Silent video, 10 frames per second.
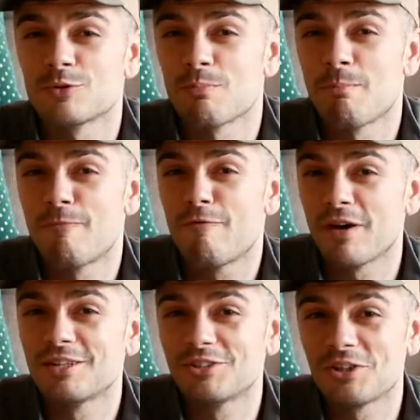
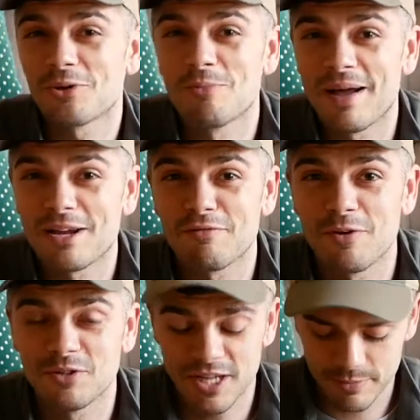fun to juggle
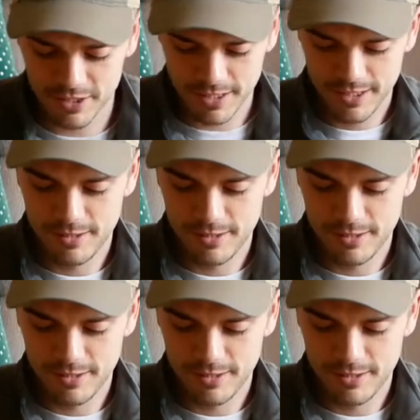microphone tips?